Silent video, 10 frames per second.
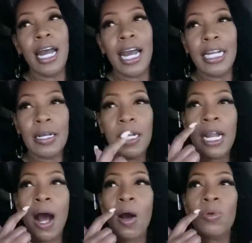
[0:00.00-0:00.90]
and it, and
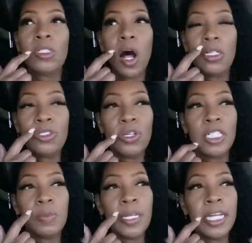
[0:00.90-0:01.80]
i was also
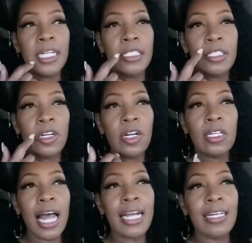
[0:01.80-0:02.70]
explaining to her
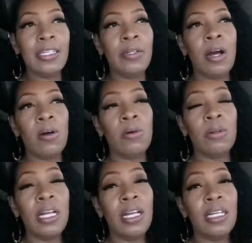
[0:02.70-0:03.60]
like you know
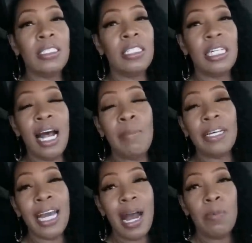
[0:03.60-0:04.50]
shit, I'm a
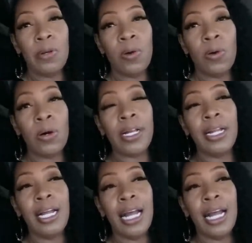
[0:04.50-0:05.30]
Capricorn.